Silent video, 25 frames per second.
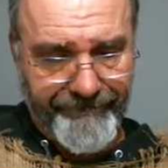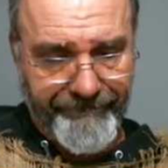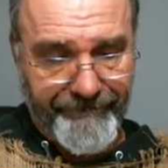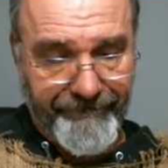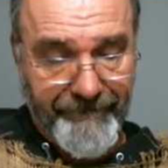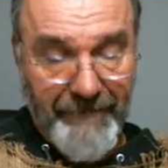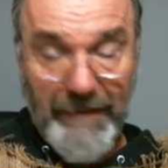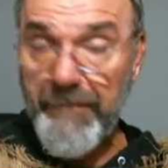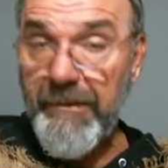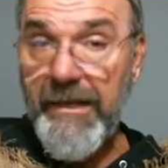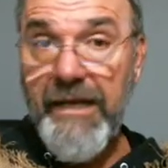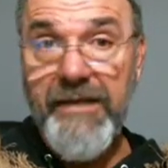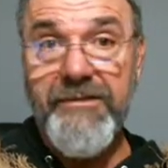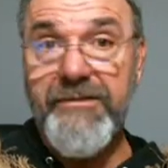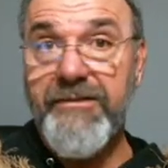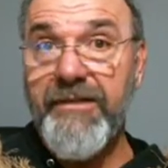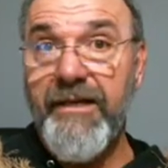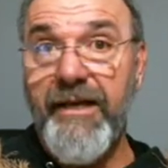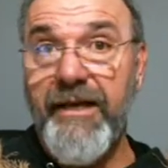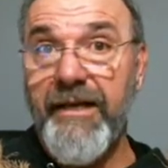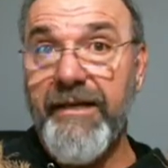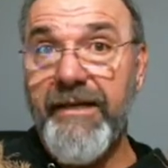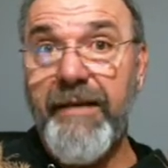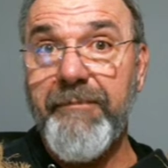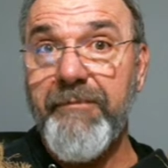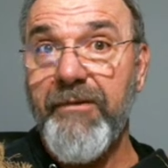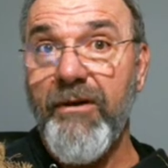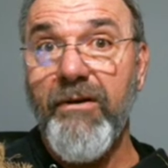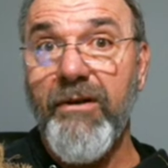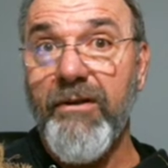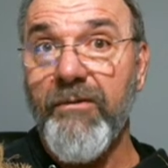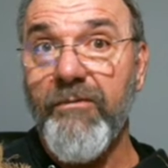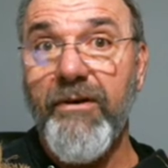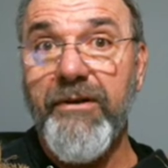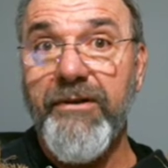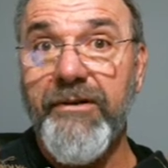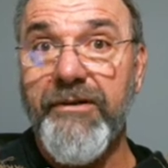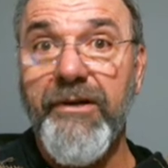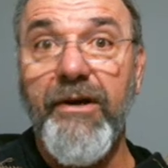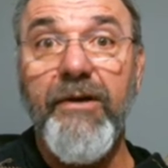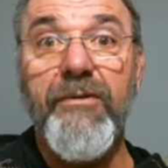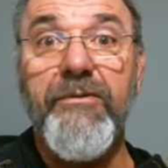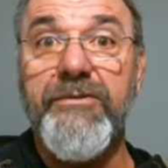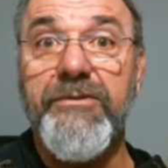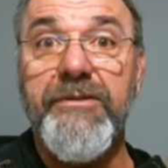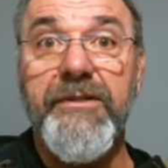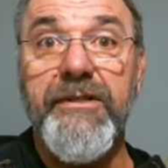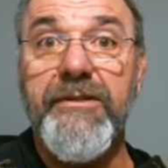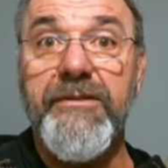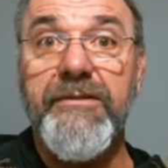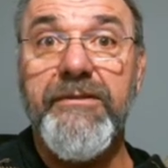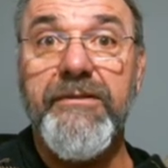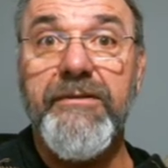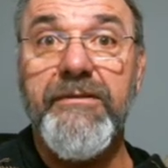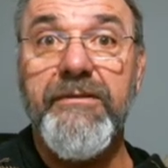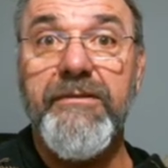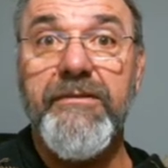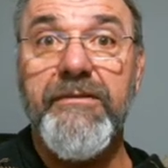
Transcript: I'm not saying I'm the only one that knows this.